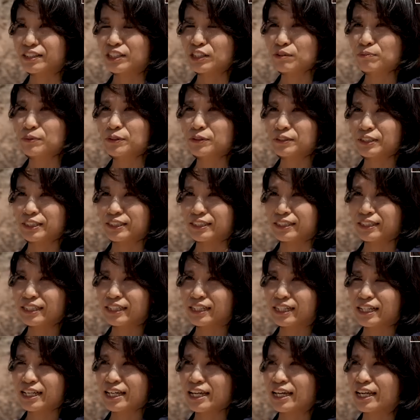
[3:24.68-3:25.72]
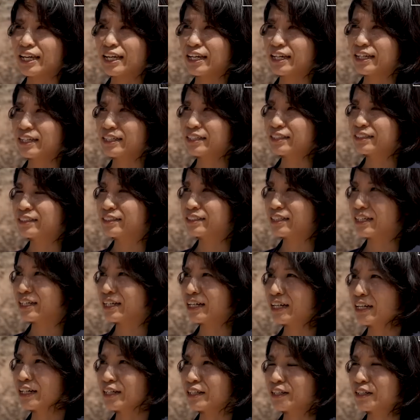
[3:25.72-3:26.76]
in Djibouti, and
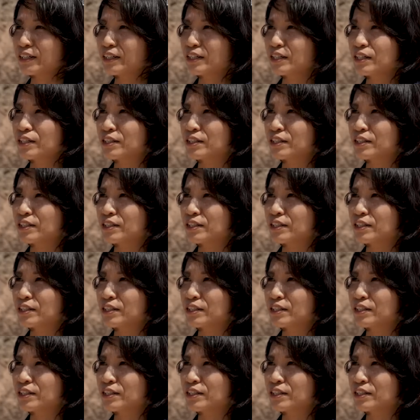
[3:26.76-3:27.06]
uh,